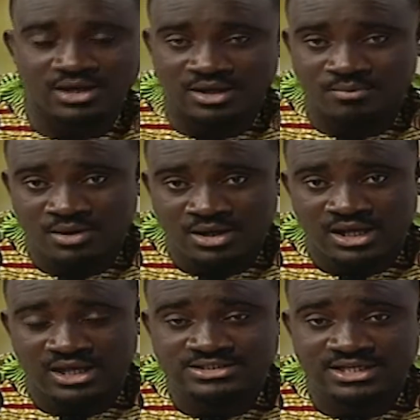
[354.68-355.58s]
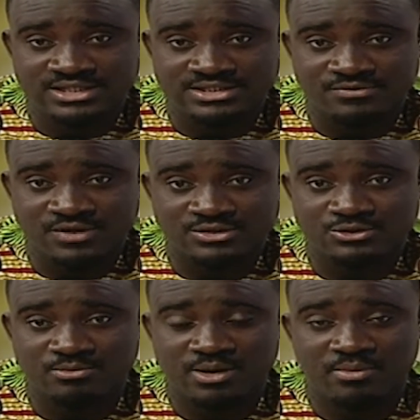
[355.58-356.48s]
um, Executive
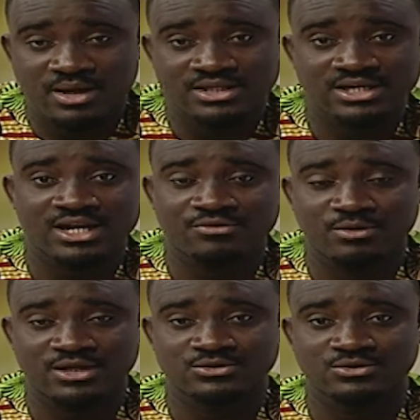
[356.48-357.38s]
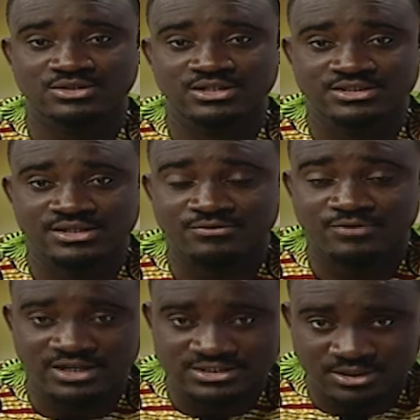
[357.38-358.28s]
Council member, the Ghana Football Association,
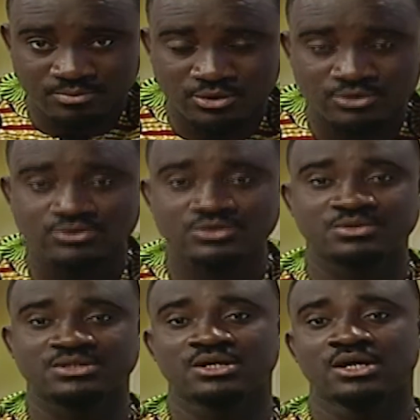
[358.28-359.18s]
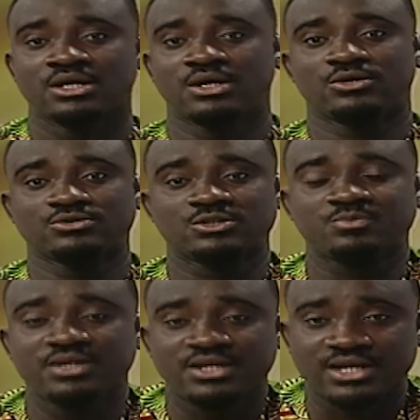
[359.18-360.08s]
Fred Acheampong, who's been also
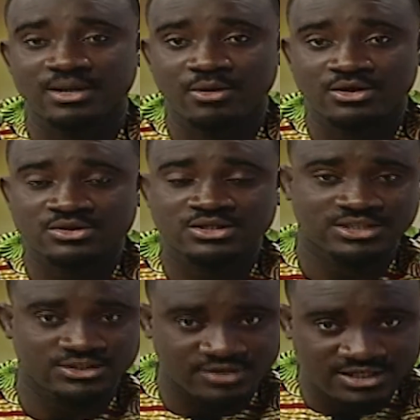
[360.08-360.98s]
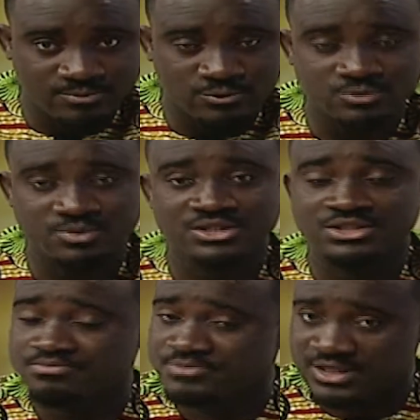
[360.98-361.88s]
speaking about the state of the Cape Coast
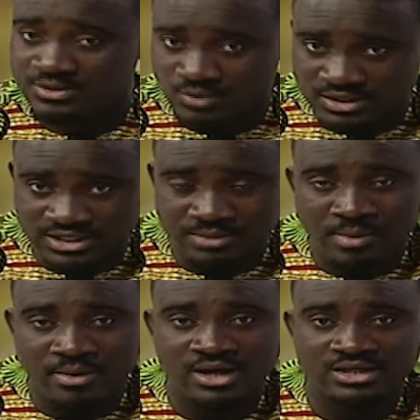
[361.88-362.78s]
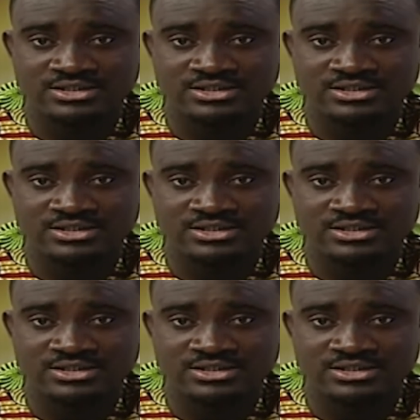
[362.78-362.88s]
pitch and whether the Baba Yara